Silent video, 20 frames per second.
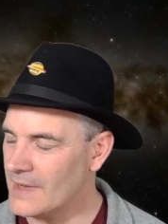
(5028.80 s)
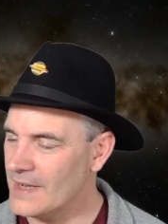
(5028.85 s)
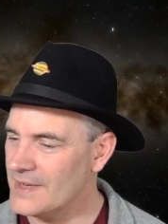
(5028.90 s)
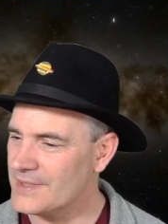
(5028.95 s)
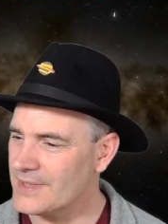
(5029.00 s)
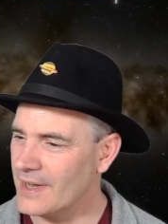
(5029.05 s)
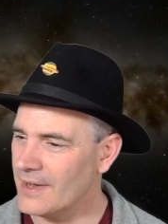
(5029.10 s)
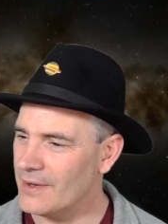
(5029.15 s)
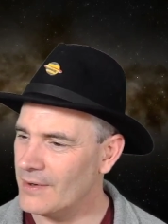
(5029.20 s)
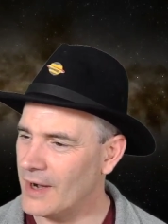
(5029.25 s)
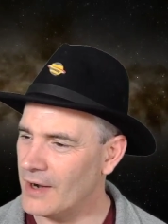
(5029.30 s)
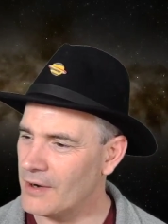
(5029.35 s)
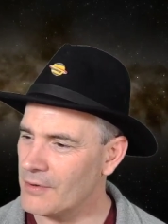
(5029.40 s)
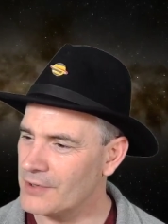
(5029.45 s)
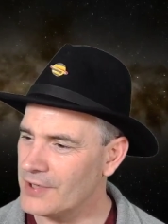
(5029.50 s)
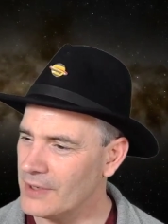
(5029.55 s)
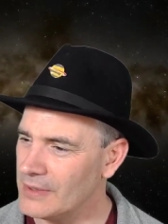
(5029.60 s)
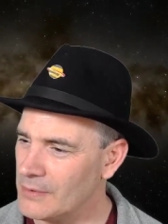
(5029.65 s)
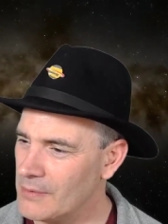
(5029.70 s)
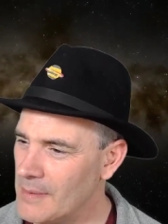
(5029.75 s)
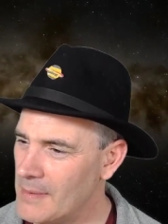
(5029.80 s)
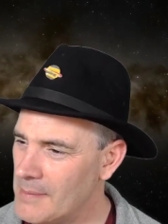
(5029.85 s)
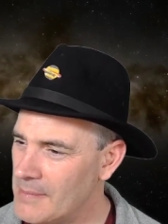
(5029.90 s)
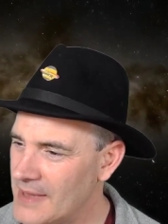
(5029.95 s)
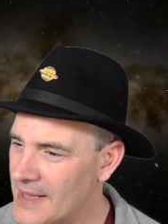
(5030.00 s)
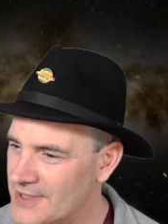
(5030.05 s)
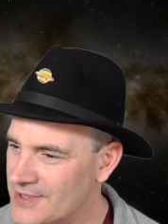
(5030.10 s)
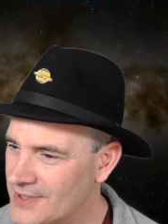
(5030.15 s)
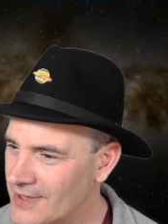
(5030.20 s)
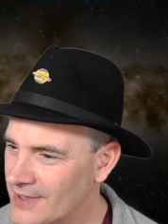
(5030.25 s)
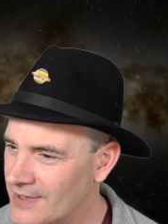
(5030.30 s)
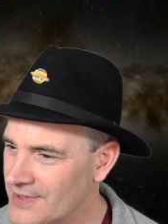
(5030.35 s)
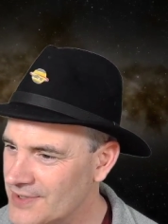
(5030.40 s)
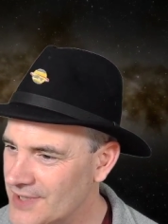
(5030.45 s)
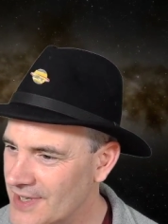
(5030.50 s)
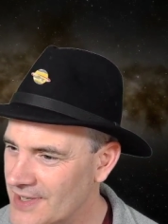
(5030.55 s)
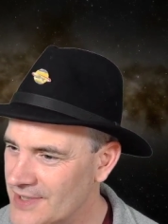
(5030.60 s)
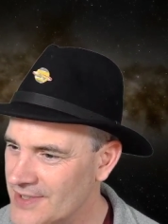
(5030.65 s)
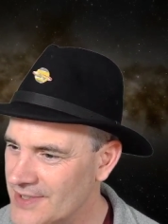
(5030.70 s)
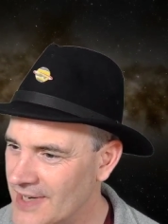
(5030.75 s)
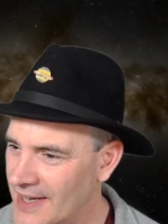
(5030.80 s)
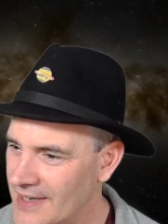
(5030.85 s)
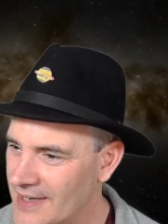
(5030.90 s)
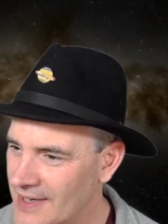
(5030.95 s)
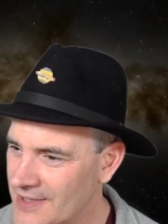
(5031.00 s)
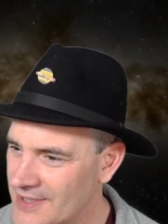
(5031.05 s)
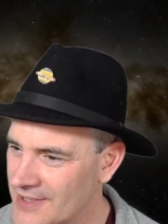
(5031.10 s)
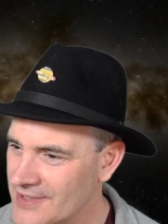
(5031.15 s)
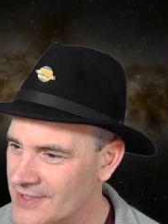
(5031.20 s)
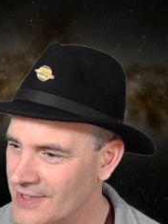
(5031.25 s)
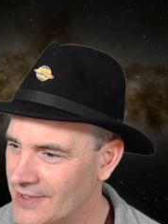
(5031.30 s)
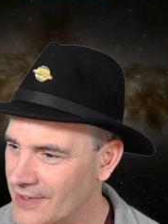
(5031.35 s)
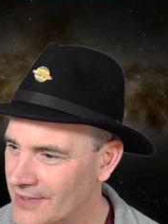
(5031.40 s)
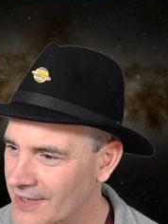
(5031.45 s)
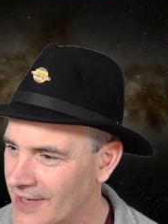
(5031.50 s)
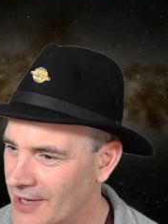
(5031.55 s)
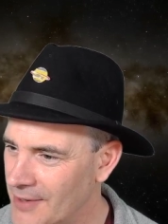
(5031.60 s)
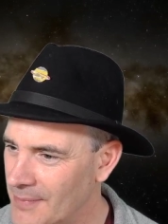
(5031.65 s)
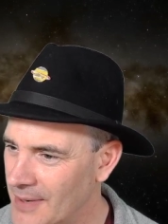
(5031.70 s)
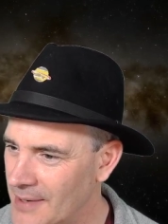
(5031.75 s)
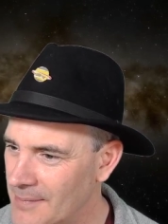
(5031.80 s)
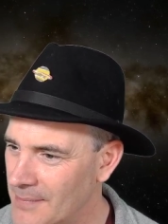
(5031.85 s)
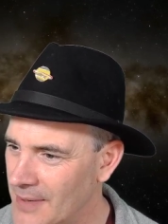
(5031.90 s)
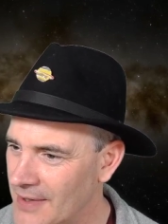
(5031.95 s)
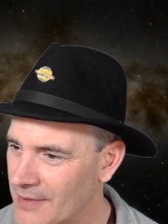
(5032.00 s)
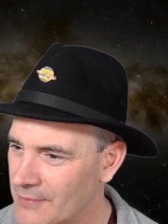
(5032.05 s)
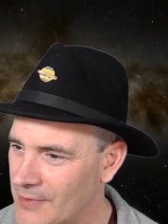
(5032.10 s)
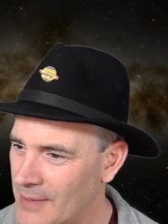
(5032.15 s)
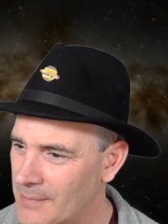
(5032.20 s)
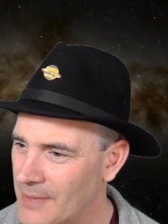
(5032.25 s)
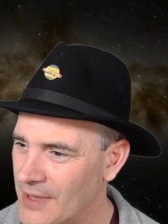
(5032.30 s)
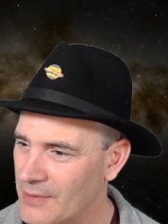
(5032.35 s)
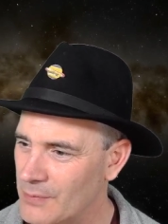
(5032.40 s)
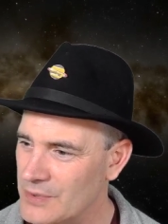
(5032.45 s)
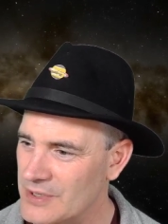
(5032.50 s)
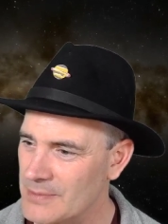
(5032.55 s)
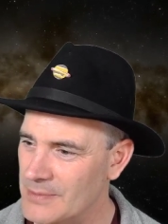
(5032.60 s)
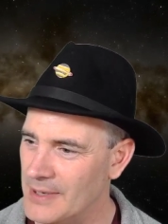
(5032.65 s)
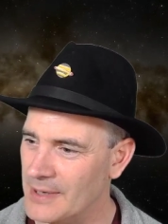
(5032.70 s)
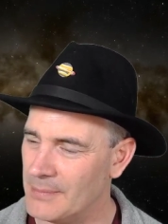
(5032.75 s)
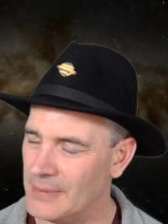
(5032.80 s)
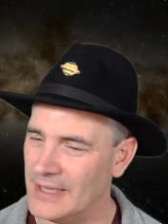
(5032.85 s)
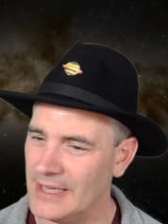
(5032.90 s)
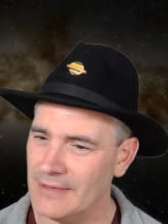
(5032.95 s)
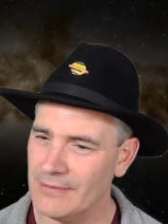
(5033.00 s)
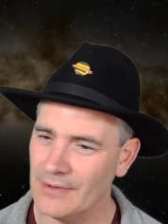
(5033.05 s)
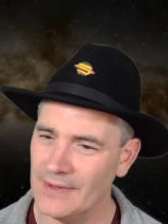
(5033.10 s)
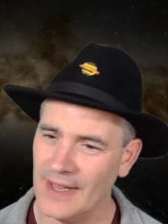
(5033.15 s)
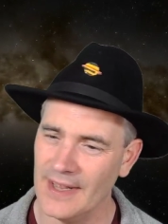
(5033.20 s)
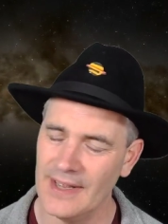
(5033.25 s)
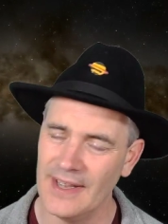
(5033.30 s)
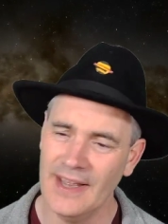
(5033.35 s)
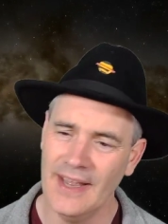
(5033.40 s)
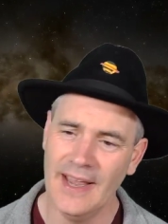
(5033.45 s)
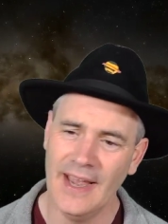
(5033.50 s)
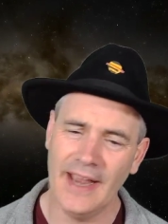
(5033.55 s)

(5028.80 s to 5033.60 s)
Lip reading: So I totally remember that stance, says 69. Yeah, my grandmother was a big believer in that.